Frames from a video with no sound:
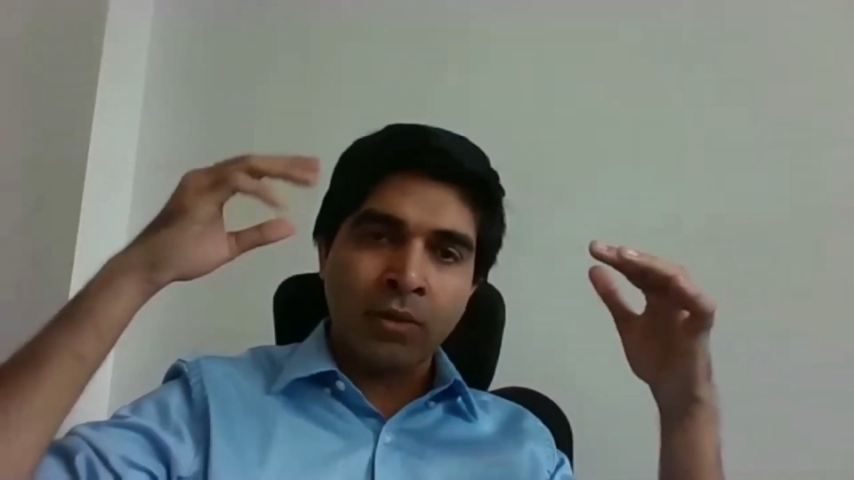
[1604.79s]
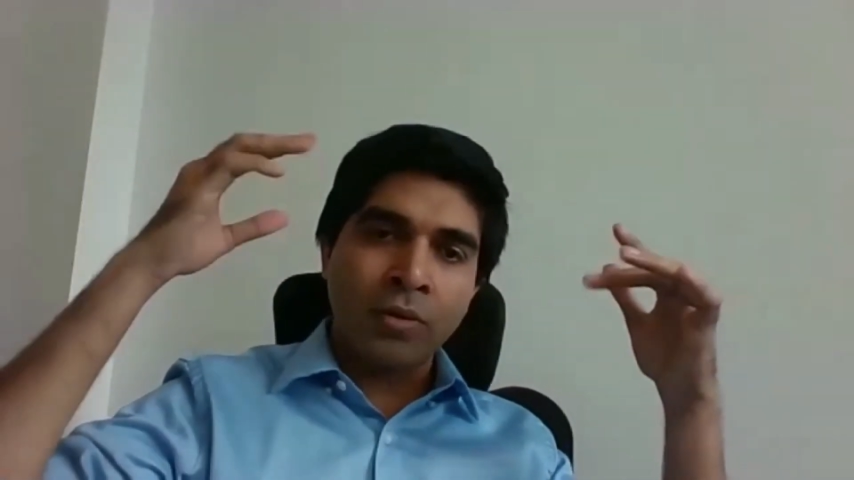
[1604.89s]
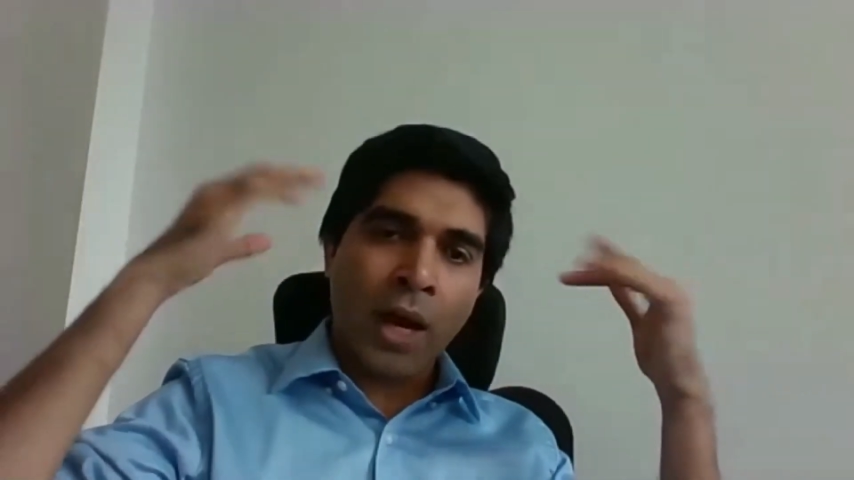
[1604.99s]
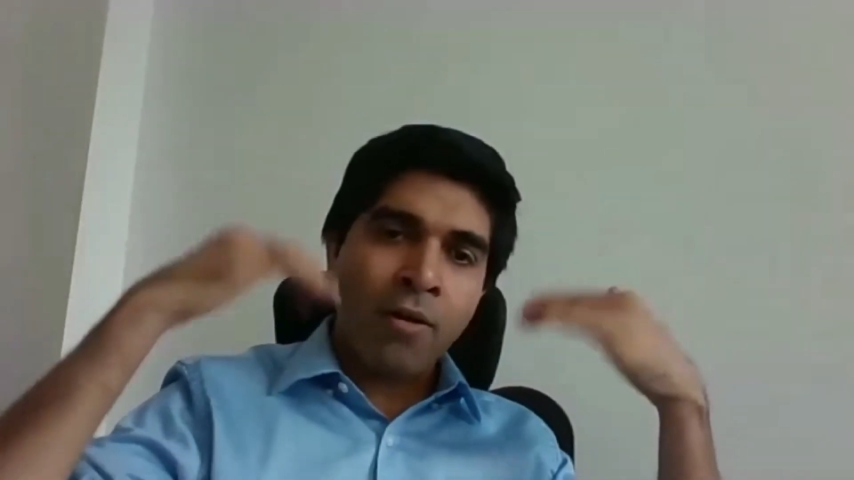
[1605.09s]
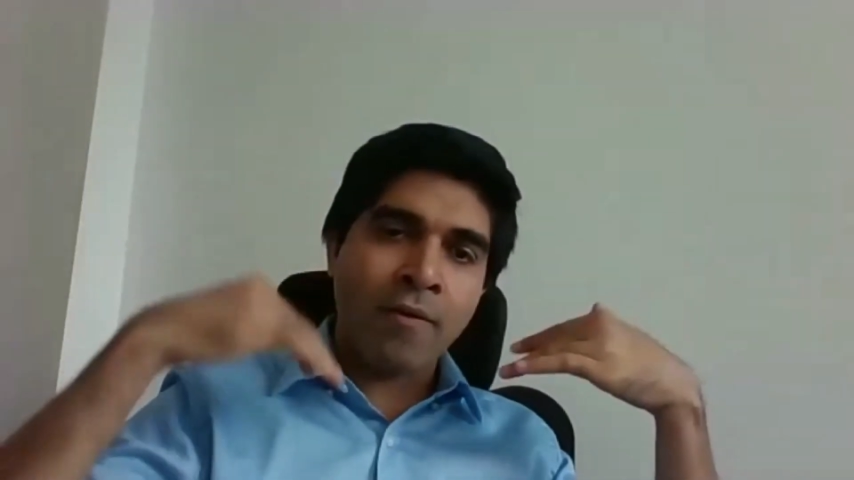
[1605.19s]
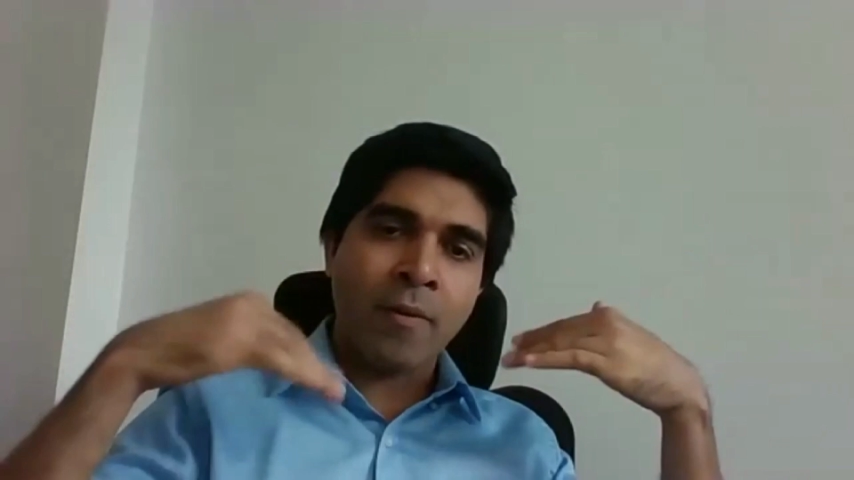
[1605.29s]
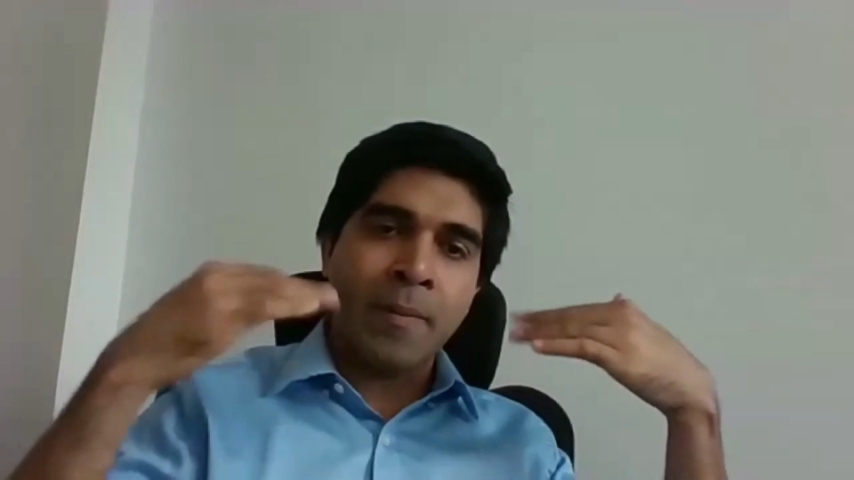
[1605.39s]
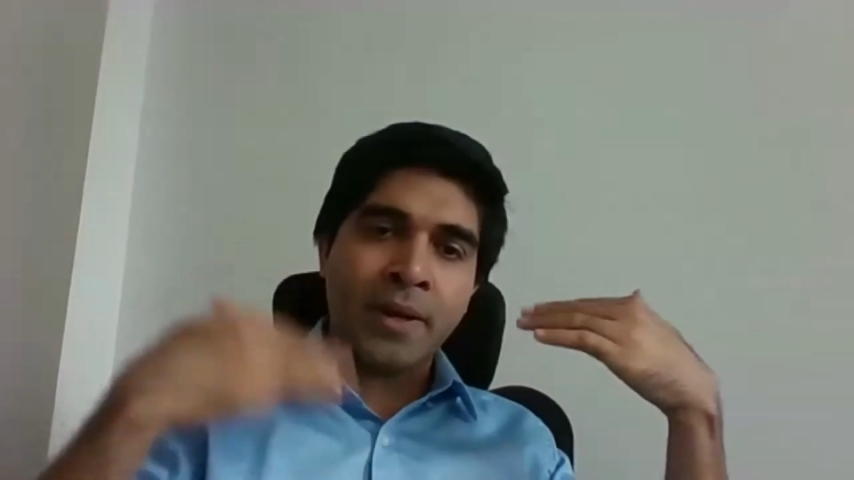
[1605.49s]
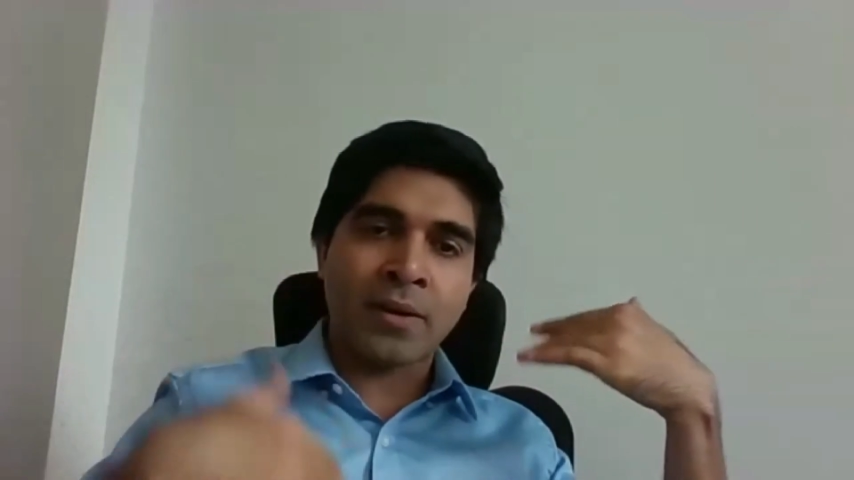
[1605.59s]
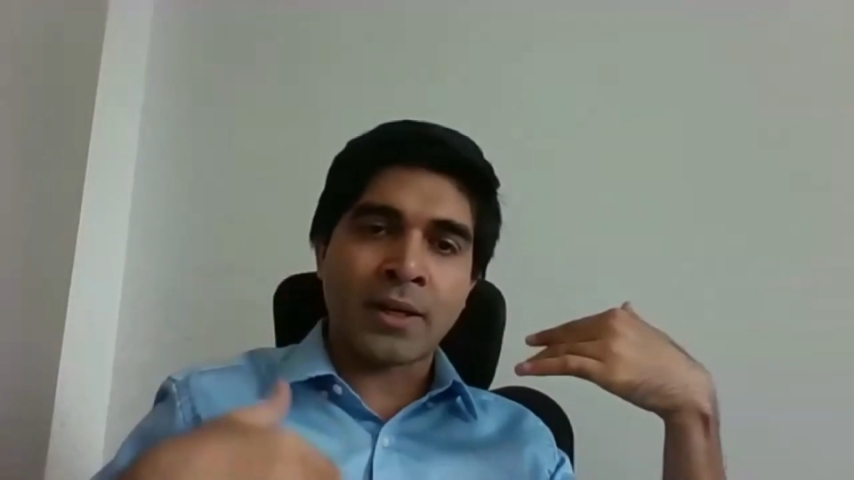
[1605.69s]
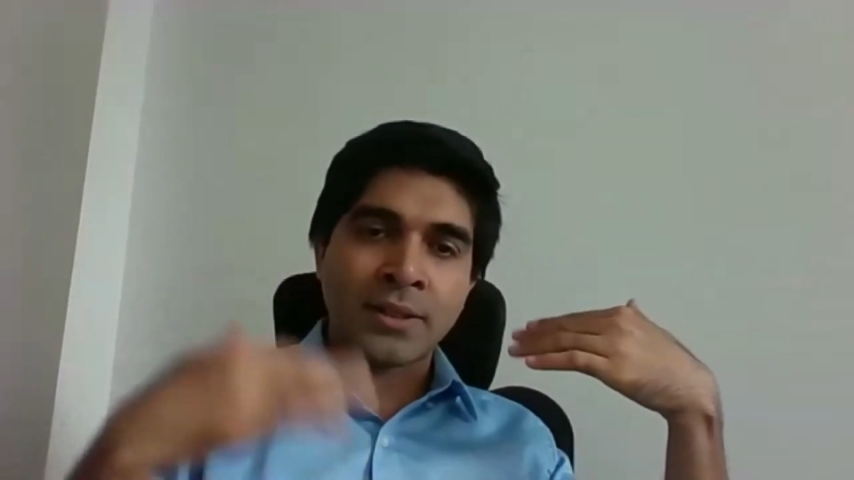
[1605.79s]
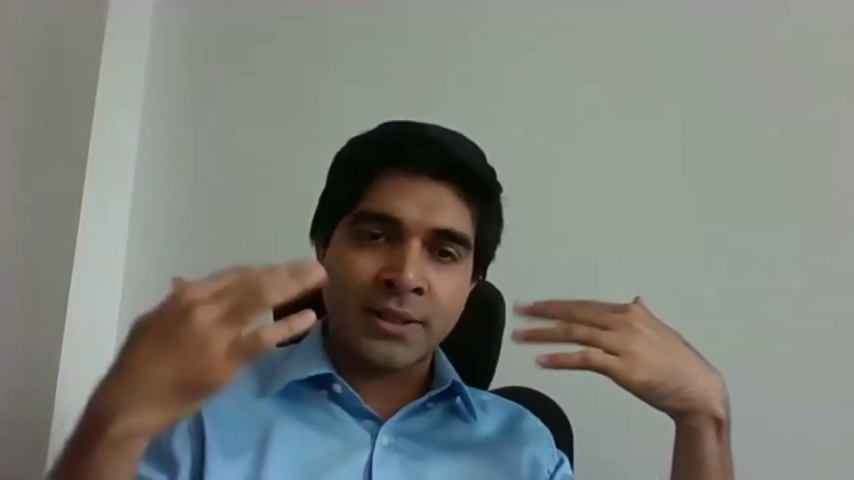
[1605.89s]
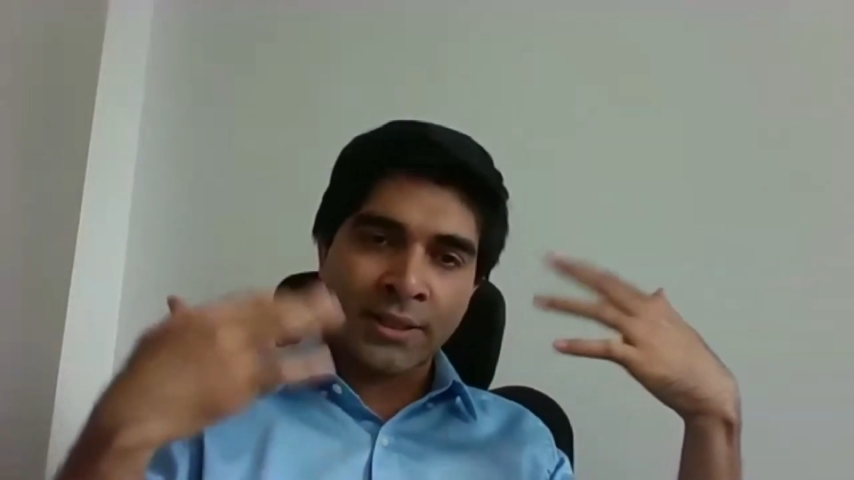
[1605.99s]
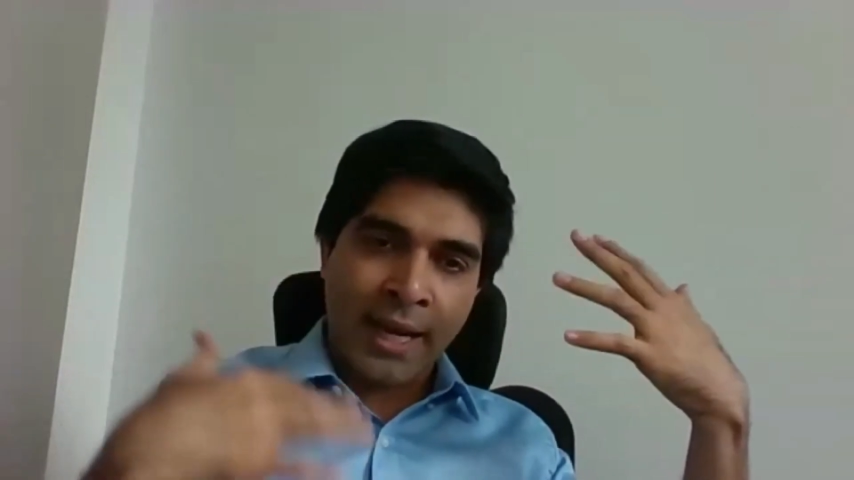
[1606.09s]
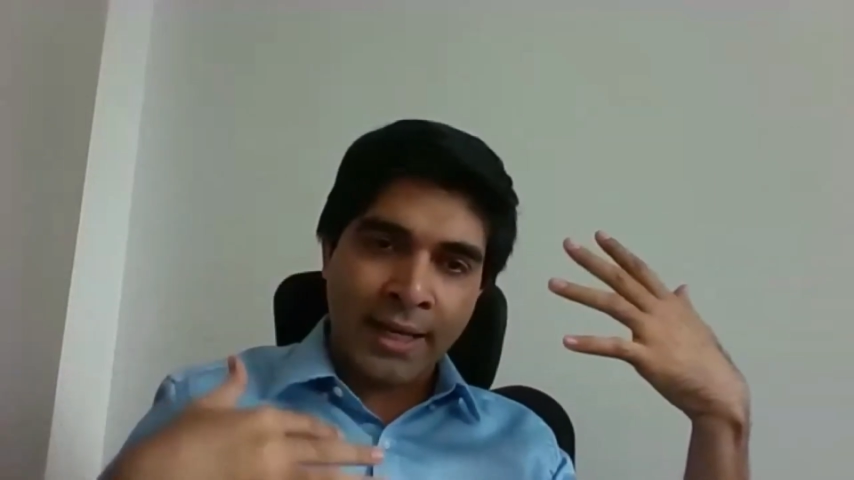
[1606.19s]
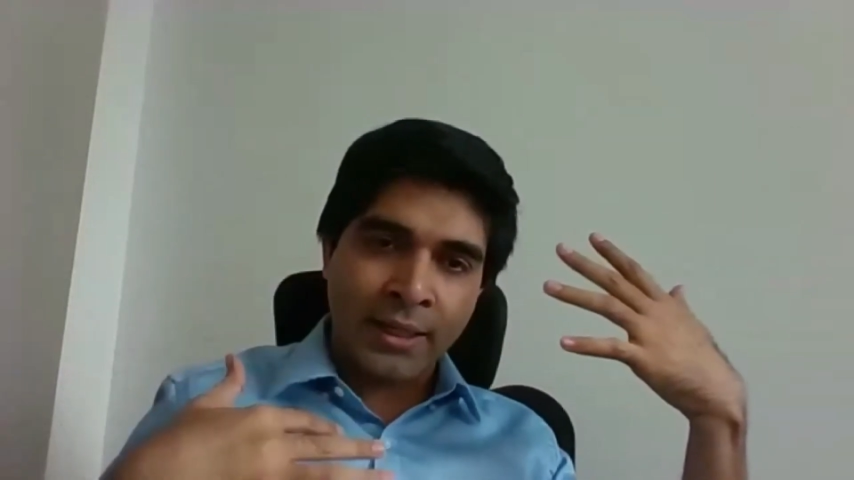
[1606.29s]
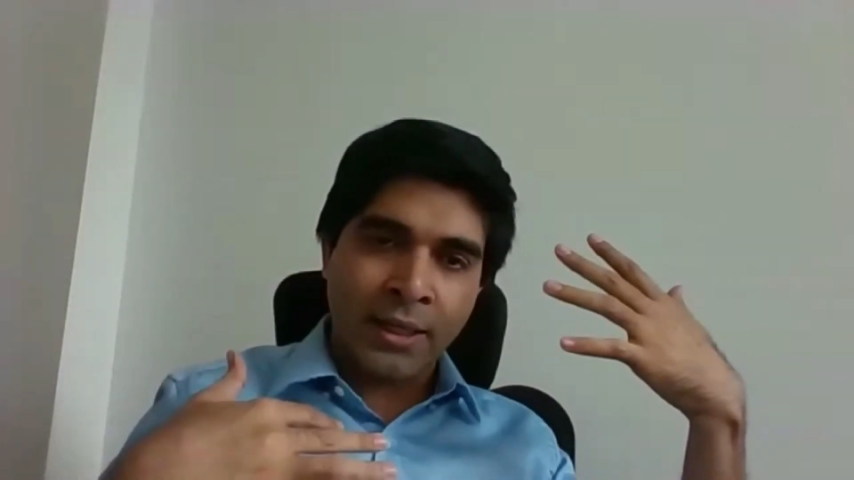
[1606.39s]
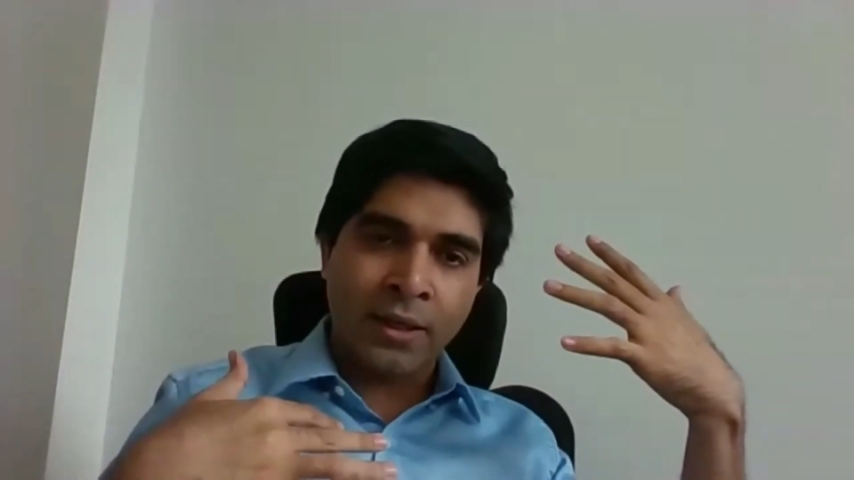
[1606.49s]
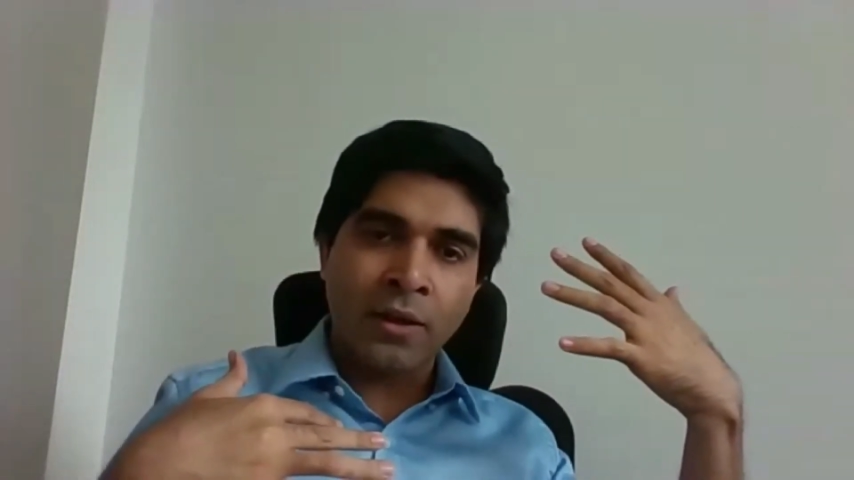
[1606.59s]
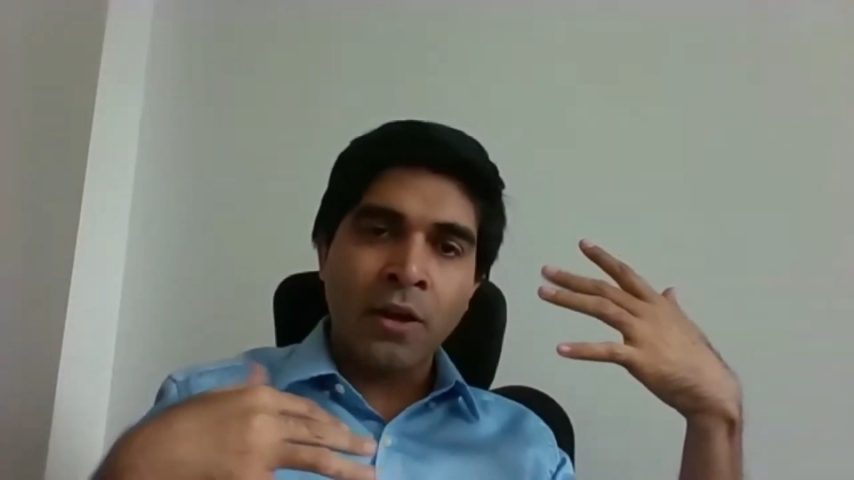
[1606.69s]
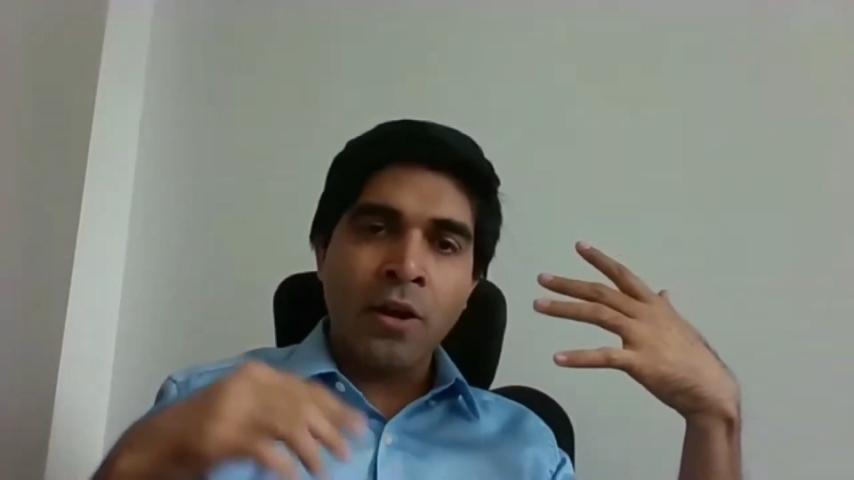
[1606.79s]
now have a better understanding